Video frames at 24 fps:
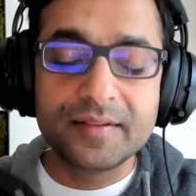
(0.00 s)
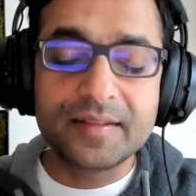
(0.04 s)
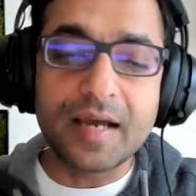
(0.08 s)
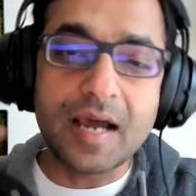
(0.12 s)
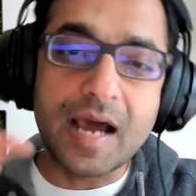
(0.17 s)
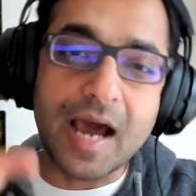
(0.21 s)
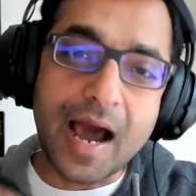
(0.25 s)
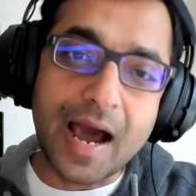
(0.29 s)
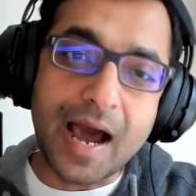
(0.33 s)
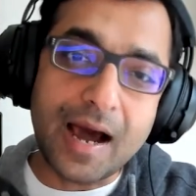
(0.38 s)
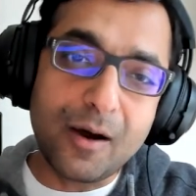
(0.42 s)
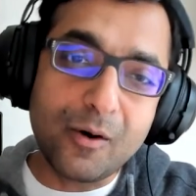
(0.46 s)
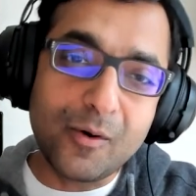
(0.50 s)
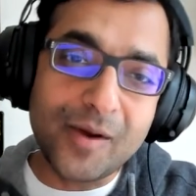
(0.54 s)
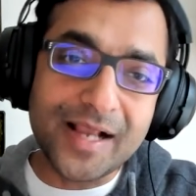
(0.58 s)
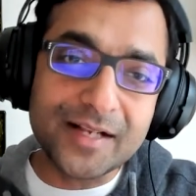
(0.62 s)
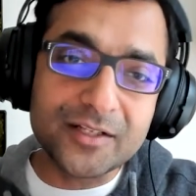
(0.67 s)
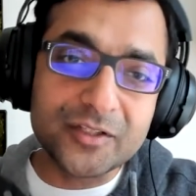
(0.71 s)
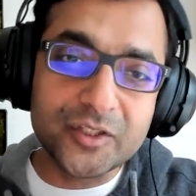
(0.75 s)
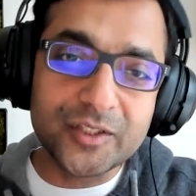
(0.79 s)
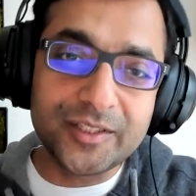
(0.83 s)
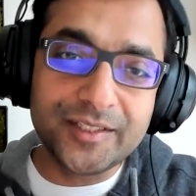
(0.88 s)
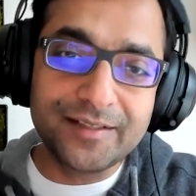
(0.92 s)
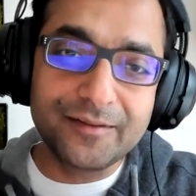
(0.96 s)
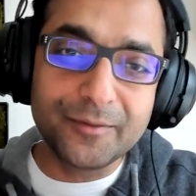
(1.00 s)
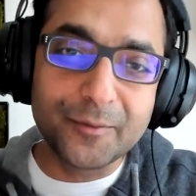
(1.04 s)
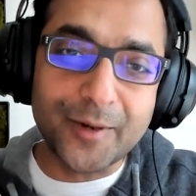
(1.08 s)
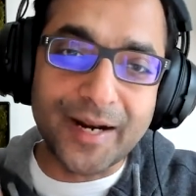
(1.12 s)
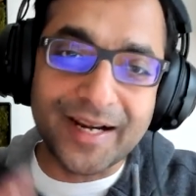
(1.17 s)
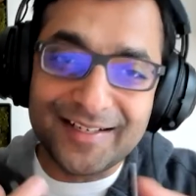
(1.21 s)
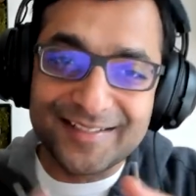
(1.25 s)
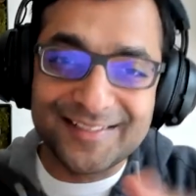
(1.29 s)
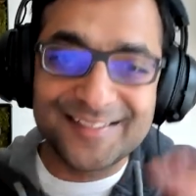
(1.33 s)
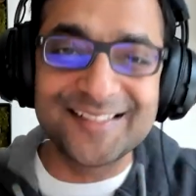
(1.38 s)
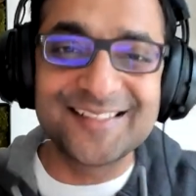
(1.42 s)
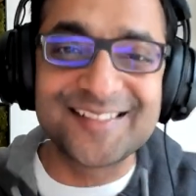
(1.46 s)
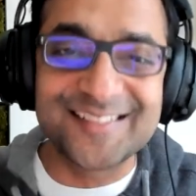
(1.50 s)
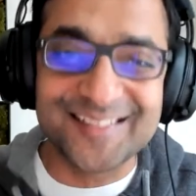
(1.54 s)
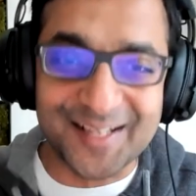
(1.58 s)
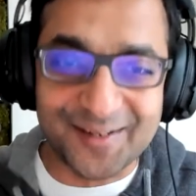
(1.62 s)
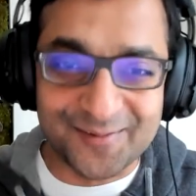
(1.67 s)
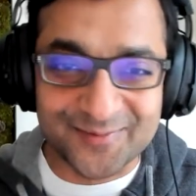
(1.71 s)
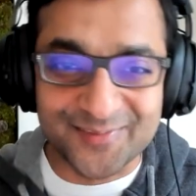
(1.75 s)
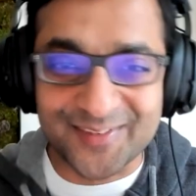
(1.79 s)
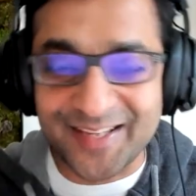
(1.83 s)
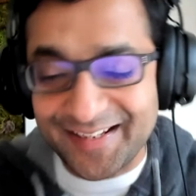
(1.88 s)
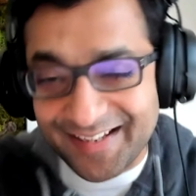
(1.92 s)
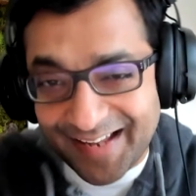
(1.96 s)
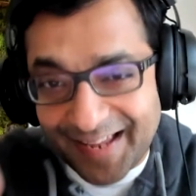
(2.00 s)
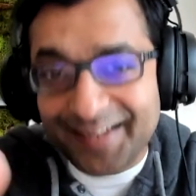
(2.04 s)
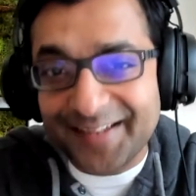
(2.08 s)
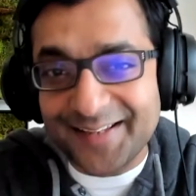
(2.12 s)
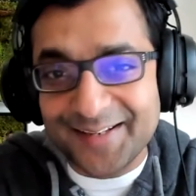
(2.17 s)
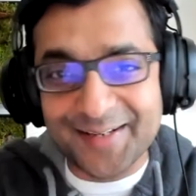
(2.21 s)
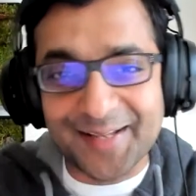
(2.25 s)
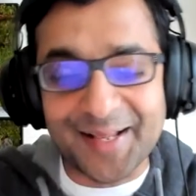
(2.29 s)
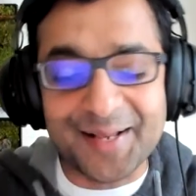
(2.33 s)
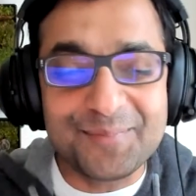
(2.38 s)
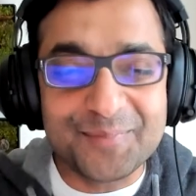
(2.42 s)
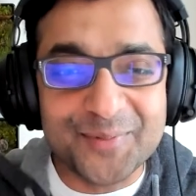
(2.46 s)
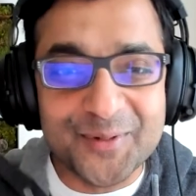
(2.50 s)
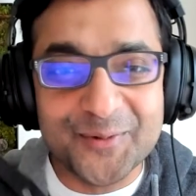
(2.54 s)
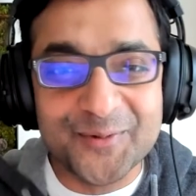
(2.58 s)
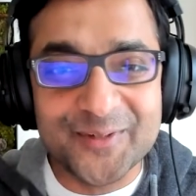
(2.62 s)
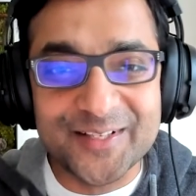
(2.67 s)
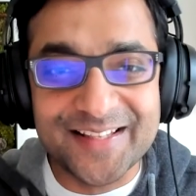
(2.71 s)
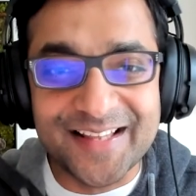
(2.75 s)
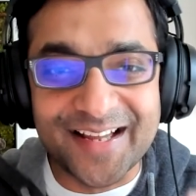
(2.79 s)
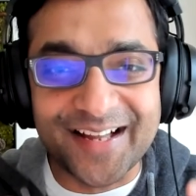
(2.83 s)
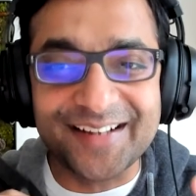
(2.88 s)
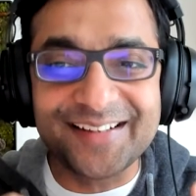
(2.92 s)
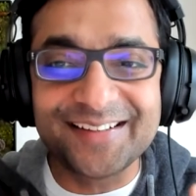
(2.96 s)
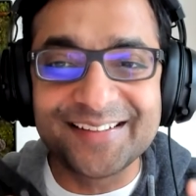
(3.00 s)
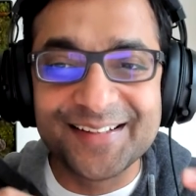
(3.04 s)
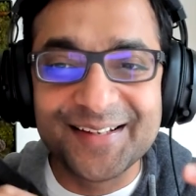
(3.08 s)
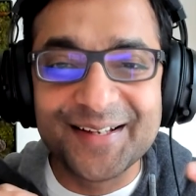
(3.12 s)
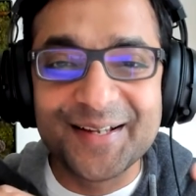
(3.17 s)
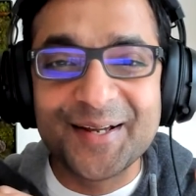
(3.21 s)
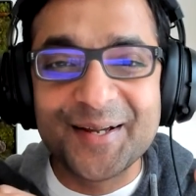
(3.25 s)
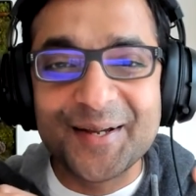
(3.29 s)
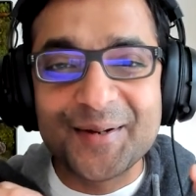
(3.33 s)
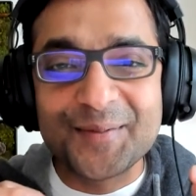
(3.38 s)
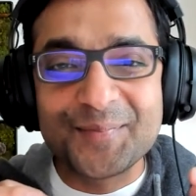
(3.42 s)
the how actually writes itself. And I can help you with that.